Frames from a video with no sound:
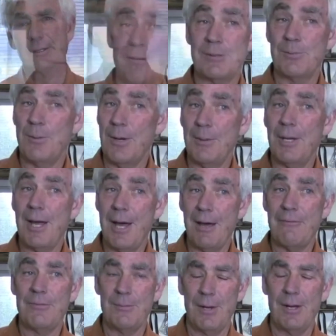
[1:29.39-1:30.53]
Now it's probably
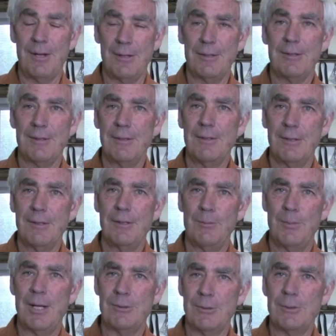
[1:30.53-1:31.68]
half of my
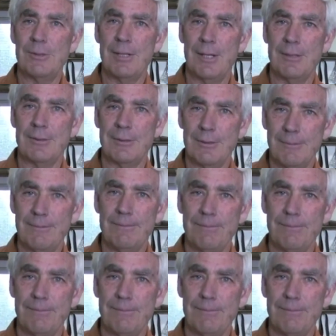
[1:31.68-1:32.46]
banjo sales.